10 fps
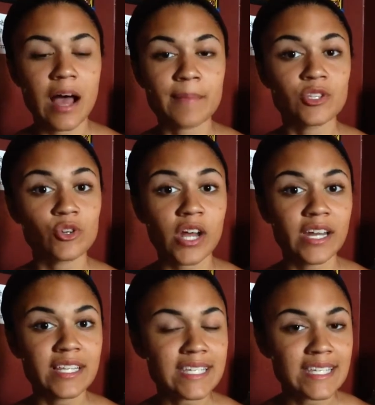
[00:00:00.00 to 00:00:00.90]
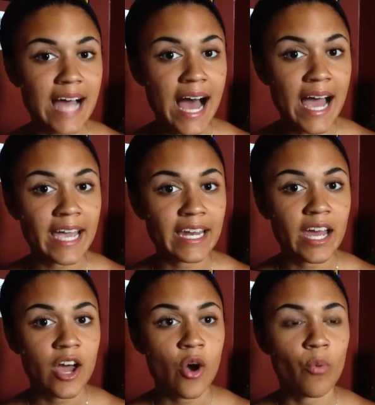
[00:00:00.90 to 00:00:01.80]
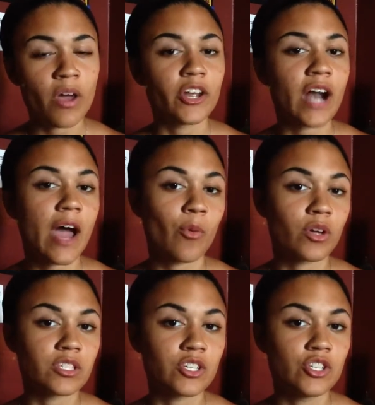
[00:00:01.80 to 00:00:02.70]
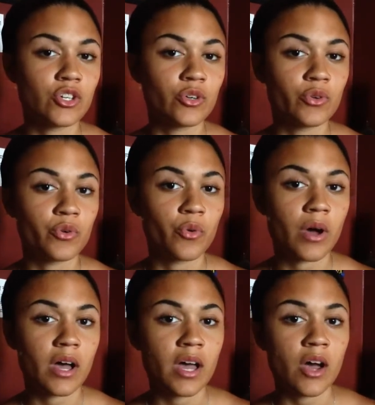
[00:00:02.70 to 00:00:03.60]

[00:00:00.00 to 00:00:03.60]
I'm still trying to decide whether I want to do